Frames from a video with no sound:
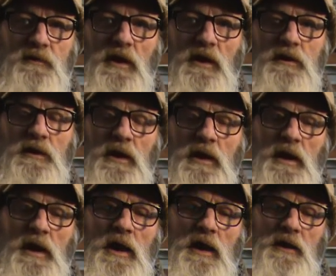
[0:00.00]
got,
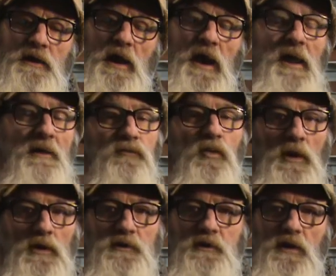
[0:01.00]
and I have
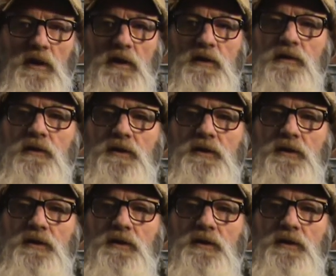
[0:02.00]
welded on it.